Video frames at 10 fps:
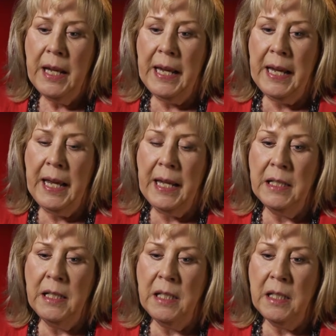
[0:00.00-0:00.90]

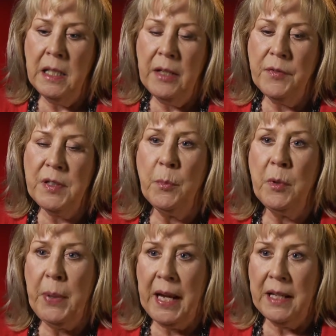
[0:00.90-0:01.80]
And if
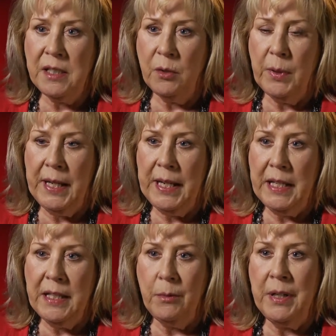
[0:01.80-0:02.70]
someone passed
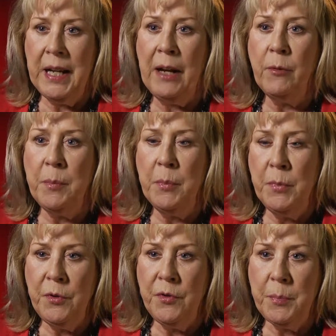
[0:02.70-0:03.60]
away, they were not
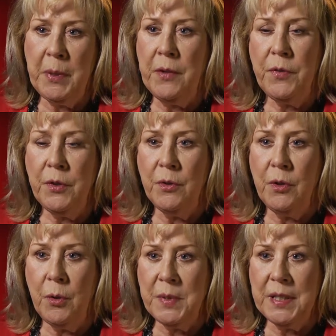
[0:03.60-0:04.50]
removed by the
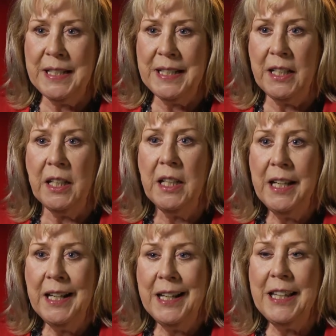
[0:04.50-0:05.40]
funeral homes until
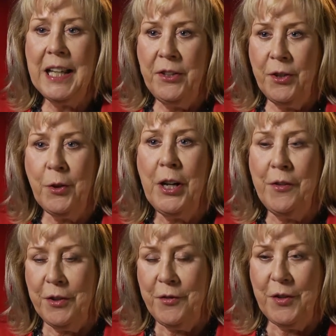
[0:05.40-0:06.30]
under
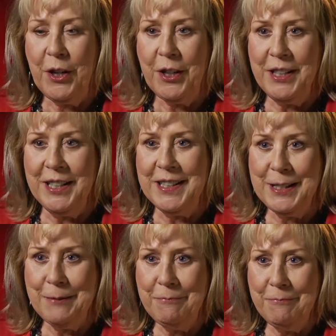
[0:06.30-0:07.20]
cover of
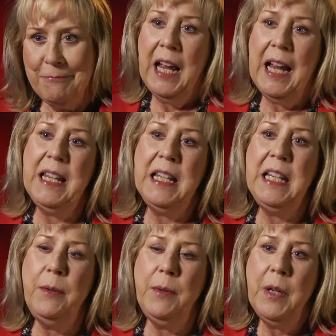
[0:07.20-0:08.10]
darkness. I
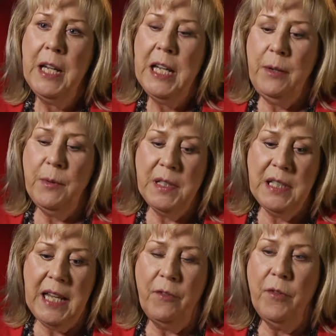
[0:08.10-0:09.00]
think he
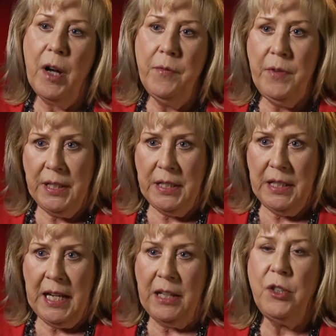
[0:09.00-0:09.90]
was that
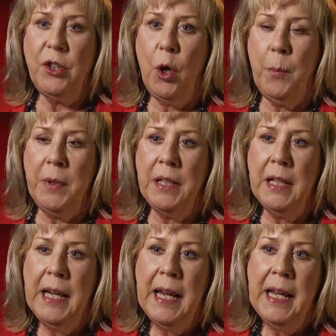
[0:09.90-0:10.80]
vaudevillian, that showman,
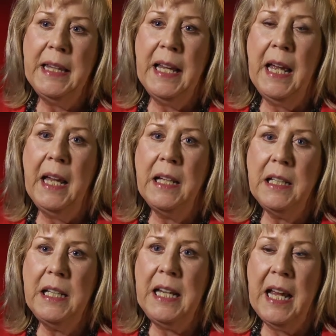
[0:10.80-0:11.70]
that
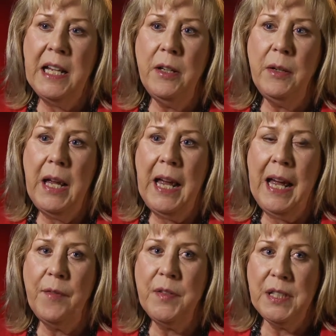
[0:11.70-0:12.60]
he had to
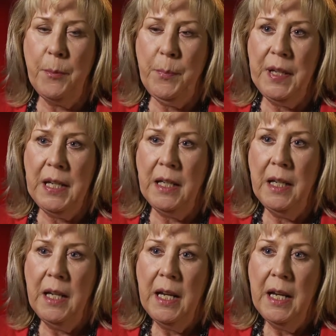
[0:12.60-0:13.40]
have something